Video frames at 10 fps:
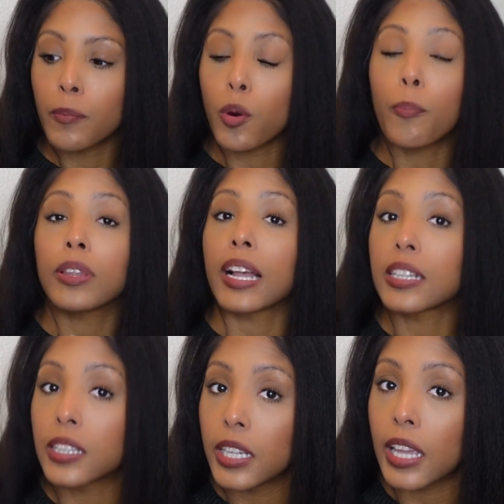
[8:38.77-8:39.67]

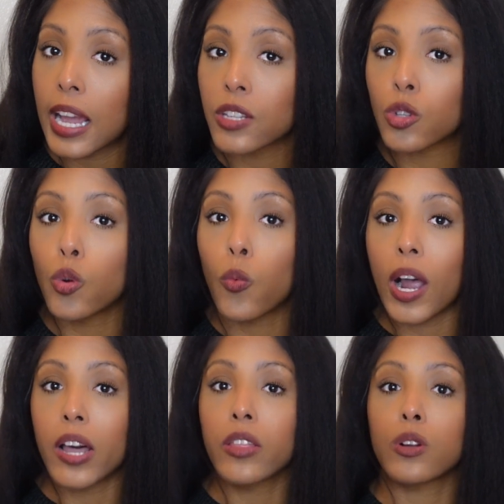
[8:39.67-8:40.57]
perplexing as to
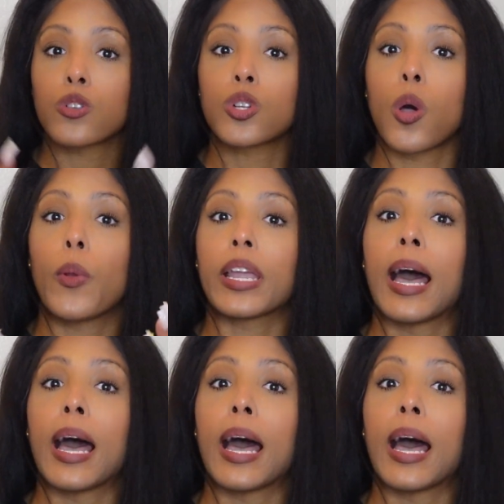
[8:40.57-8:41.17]
why they're showing